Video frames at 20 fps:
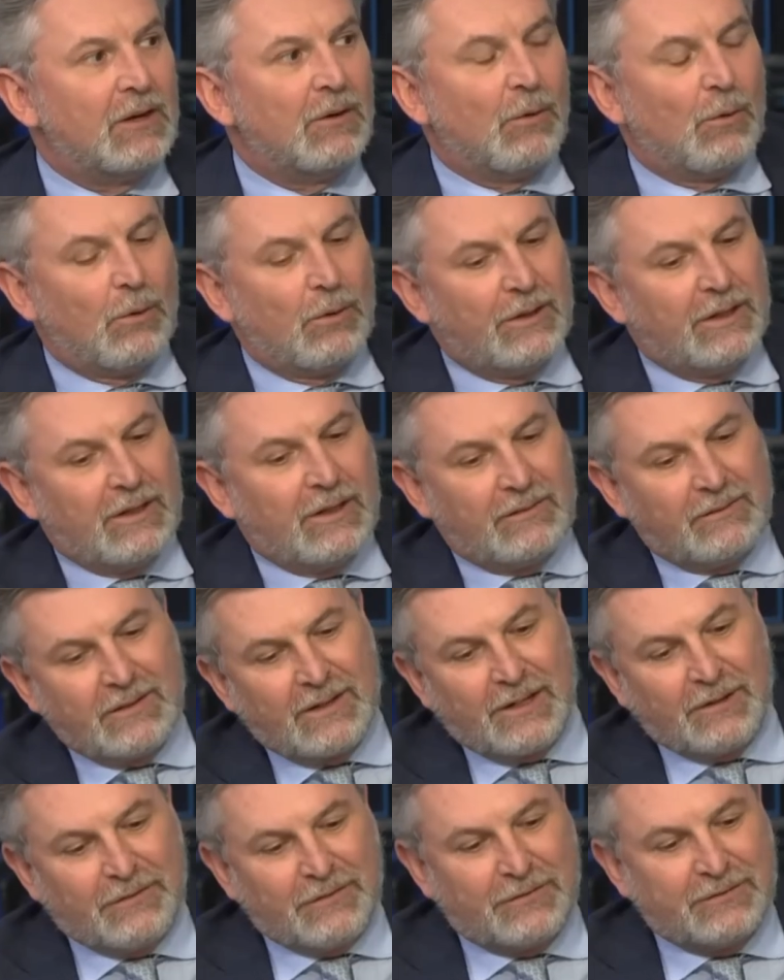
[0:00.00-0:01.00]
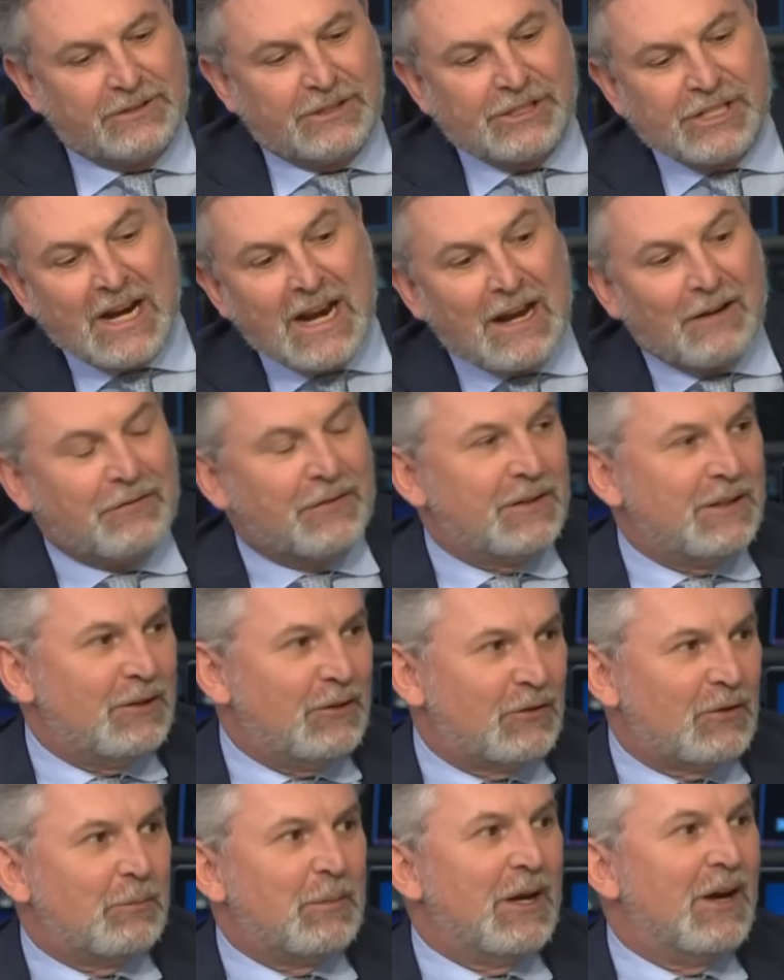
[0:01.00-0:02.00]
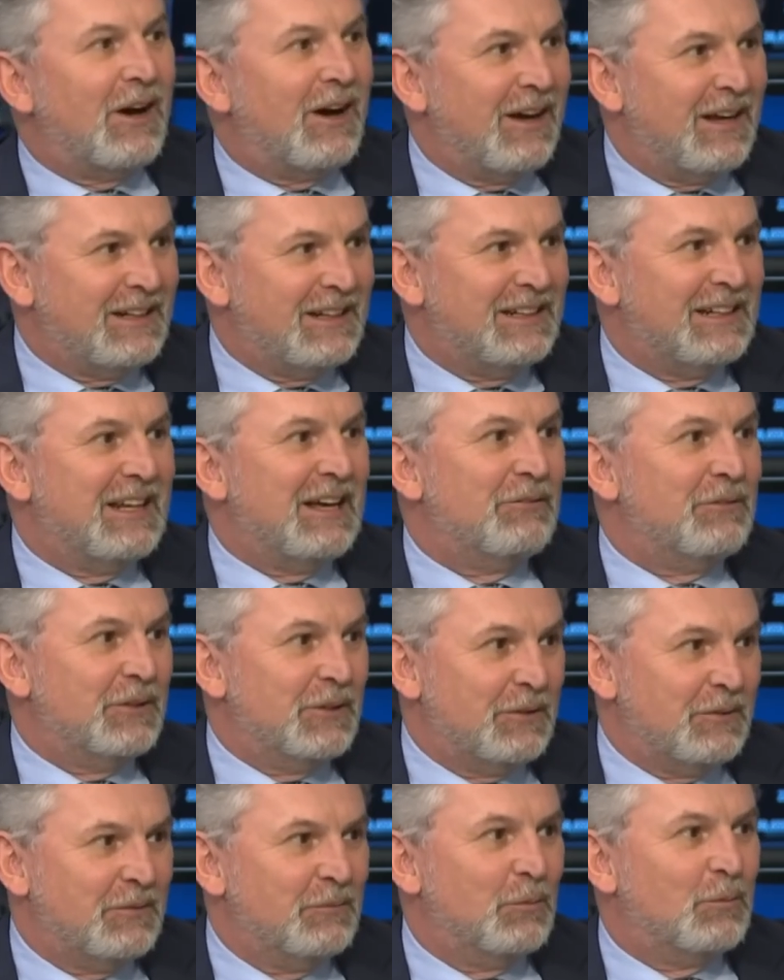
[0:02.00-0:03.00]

All the kind of chaff that used to be highly levered,